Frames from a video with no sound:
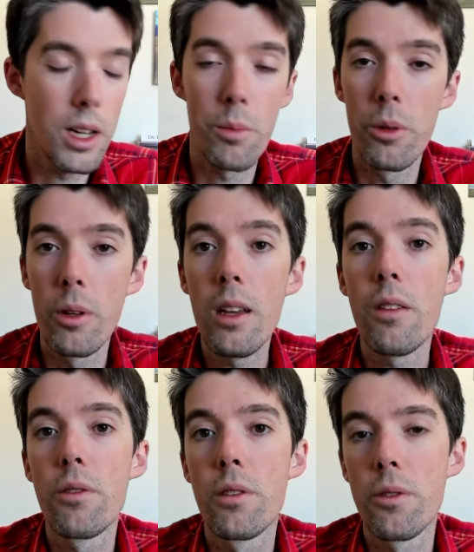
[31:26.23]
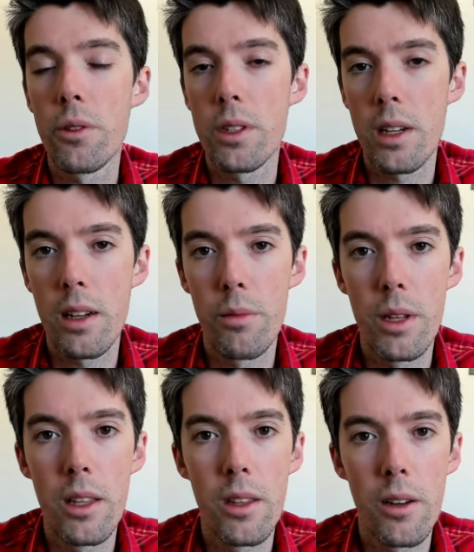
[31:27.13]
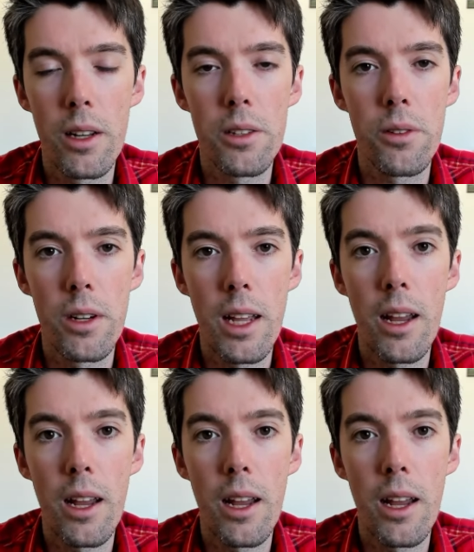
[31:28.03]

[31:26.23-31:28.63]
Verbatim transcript: I believe, for the first time in their history,